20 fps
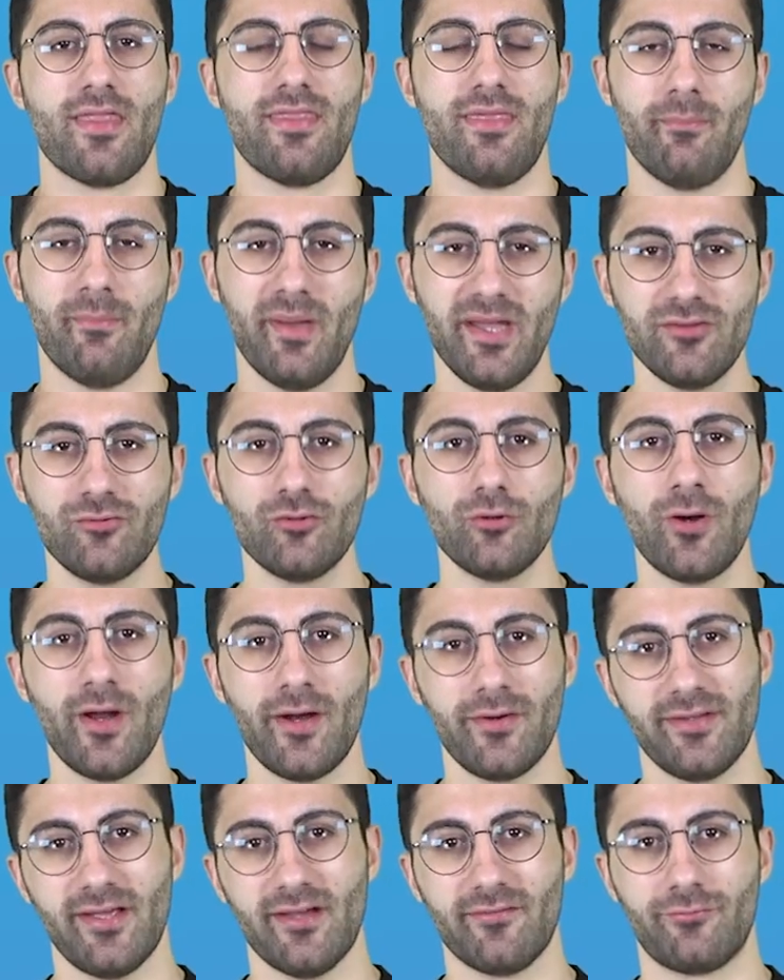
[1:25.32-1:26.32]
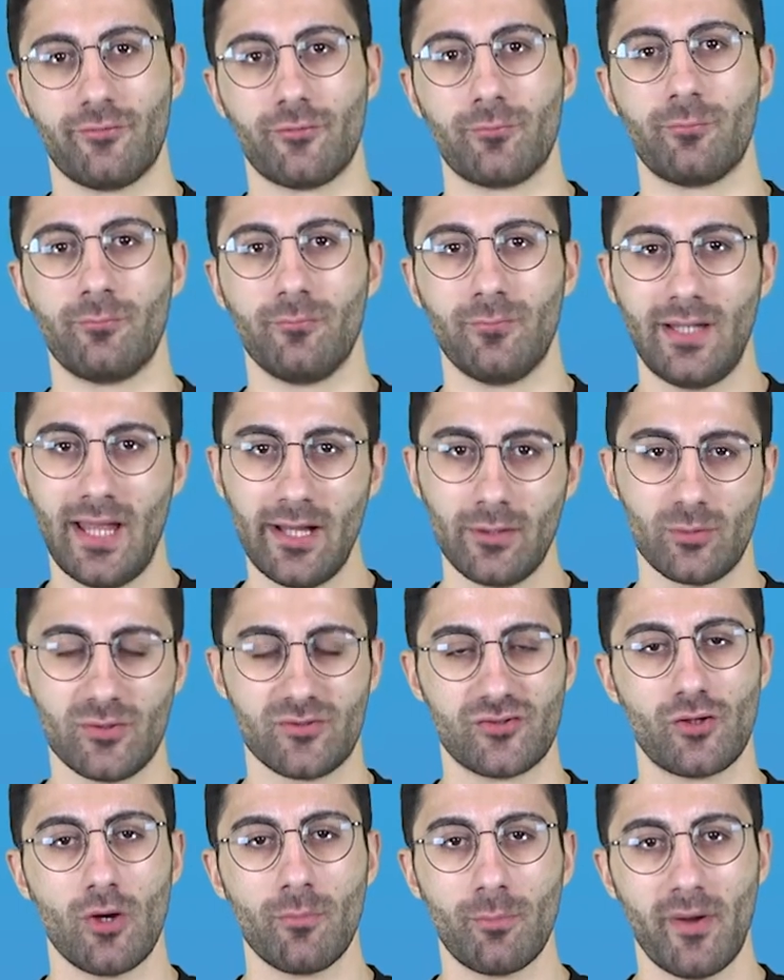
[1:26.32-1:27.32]
The major area for
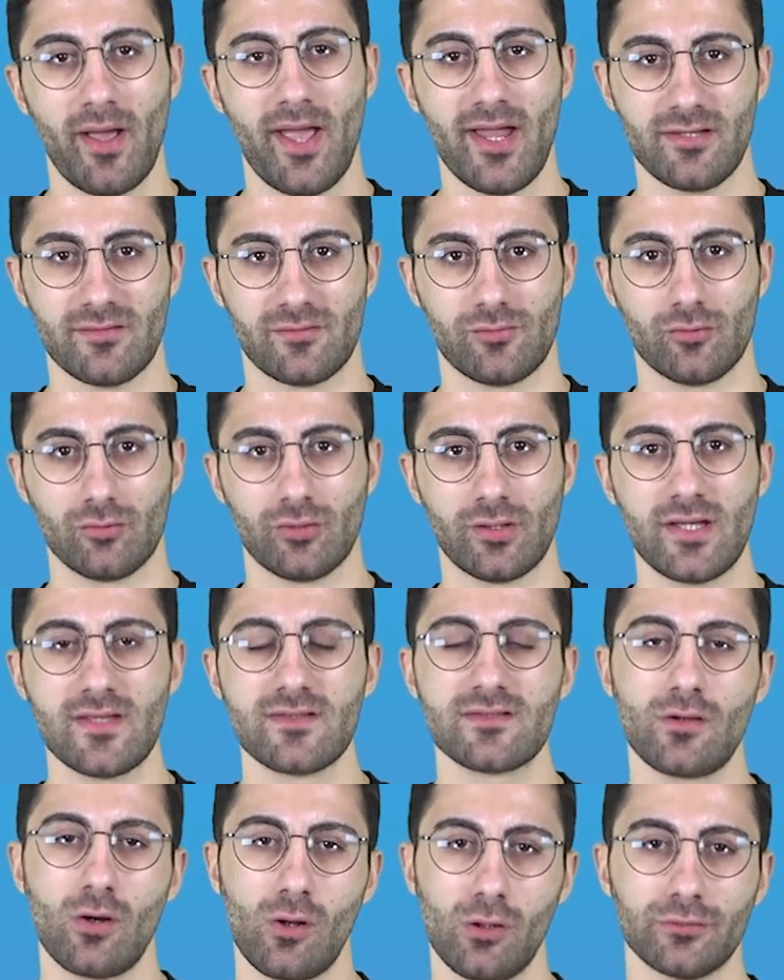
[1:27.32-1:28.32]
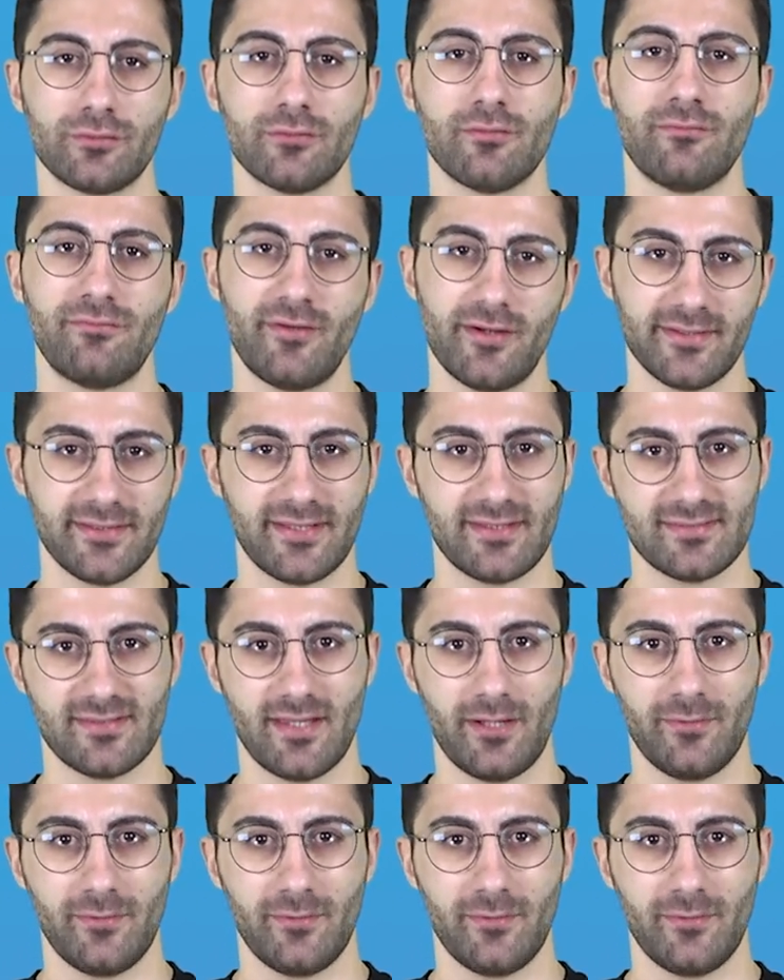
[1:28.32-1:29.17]
language comprehension is called Wernicke's